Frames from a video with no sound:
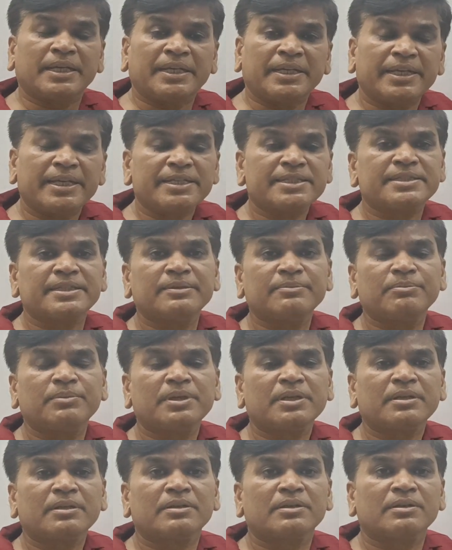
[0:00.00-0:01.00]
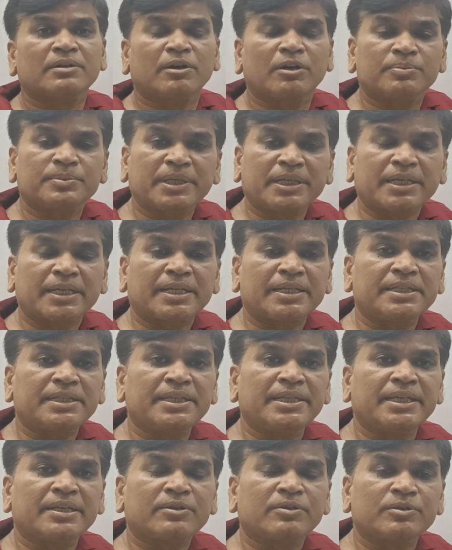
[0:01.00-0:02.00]
index number of the current
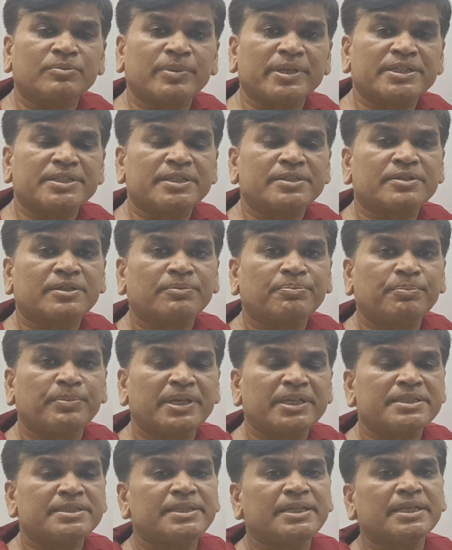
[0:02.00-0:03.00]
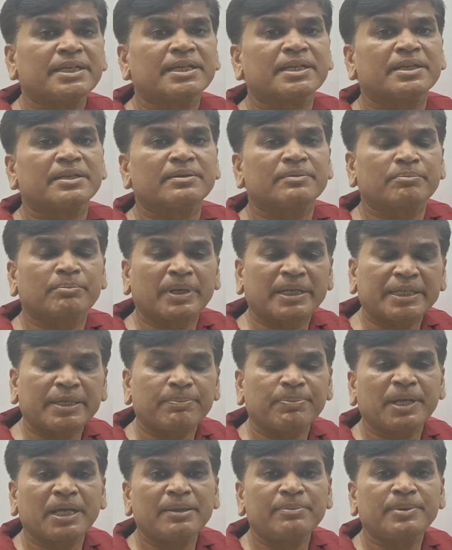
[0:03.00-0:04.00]
year on basis of base year
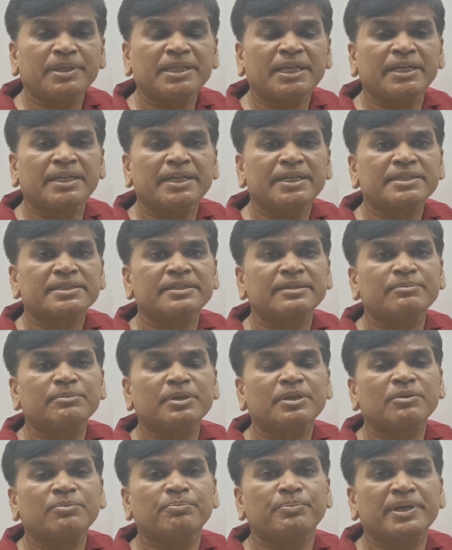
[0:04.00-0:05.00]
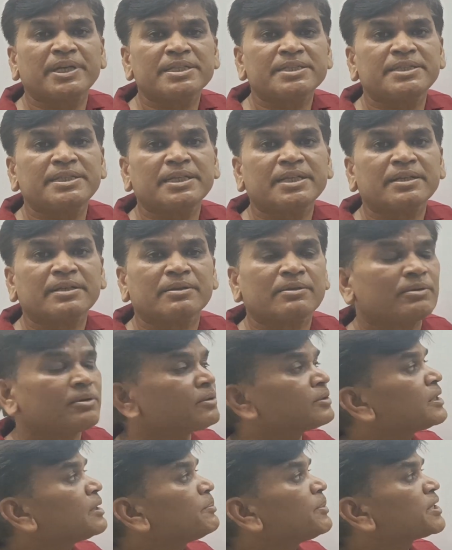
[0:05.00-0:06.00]
multiplied by the index number of base year
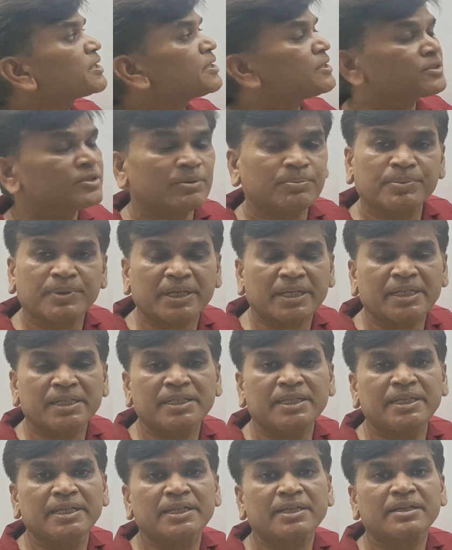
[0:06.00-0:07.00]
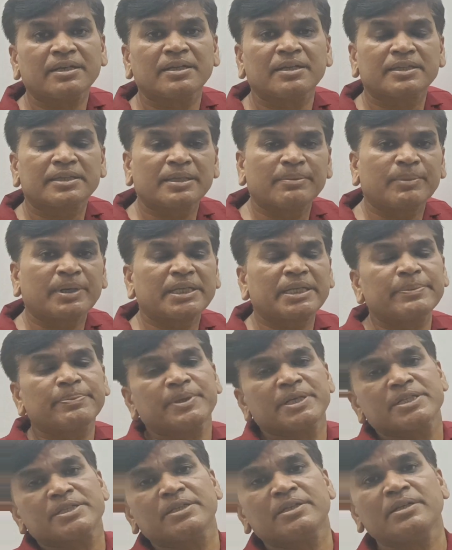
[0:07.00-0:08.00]
on the basis of current year. The
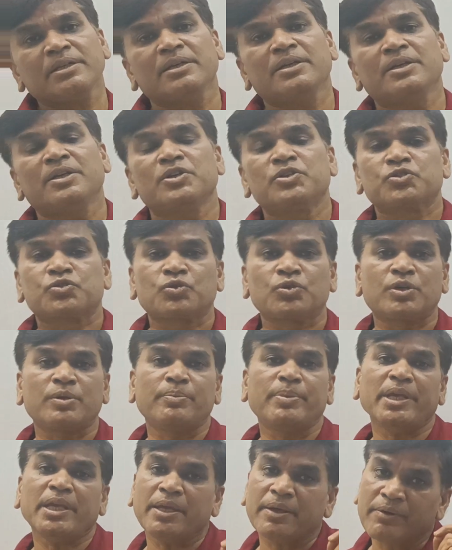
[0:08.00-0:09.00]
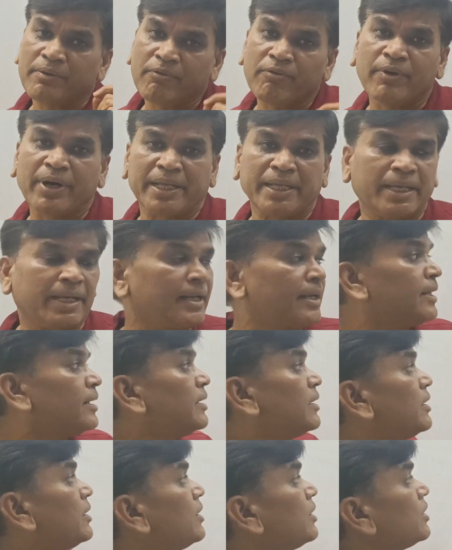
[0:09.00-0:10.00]
multiplication should be 1.
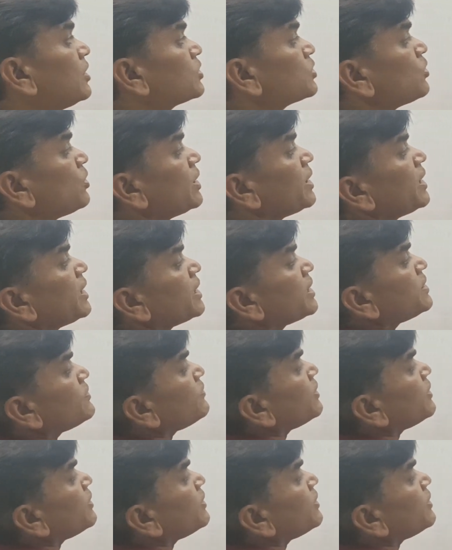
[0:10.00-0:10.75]
So as